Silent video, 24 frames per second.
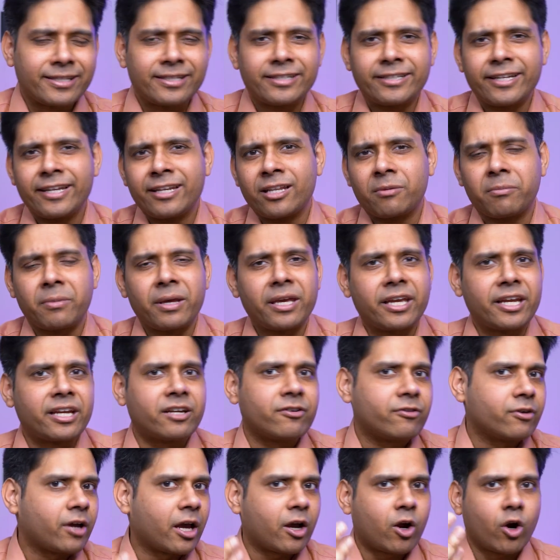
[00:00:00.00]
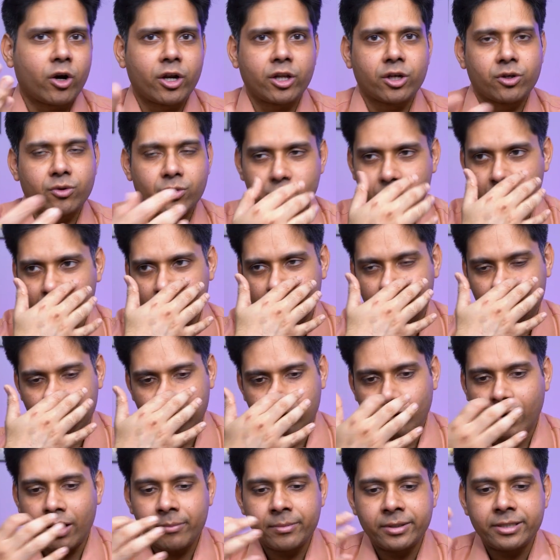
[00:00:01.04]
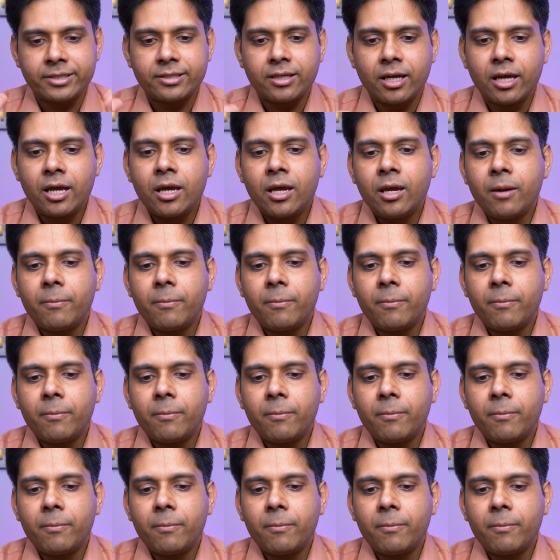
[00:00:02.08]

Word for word: and tailor make it according to your requirements.